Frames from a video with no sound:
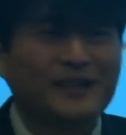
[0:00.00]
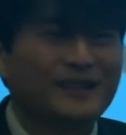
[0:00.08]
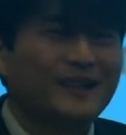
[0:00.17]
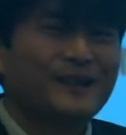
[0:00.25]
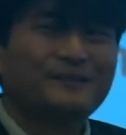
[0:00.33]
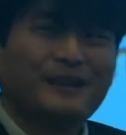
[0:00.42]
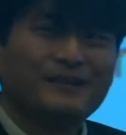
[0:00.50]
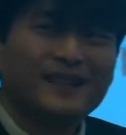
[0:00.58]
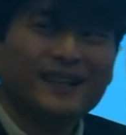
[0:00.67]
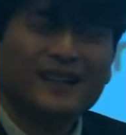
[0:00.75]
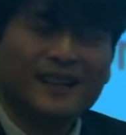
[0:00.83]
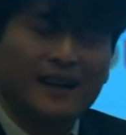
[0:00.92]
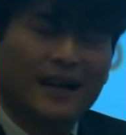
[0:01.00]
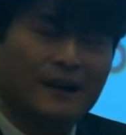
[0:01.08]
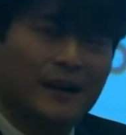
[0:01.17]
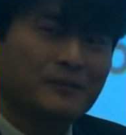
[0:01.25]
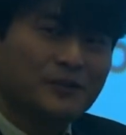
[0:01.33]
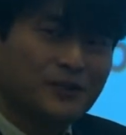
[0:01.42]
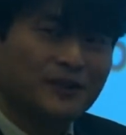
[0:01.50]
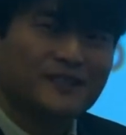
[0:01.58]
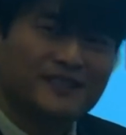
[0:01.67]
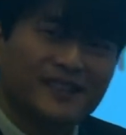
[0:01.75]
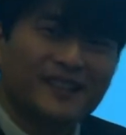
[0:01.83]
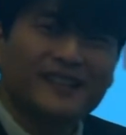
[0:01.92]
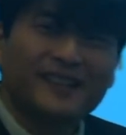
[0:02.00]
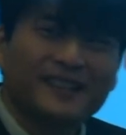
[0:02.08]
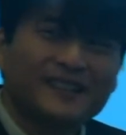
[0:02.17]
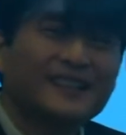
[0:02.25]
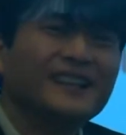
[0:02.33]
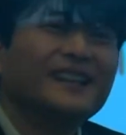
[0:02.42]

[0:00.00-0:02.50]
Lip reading: I'm just trying to say that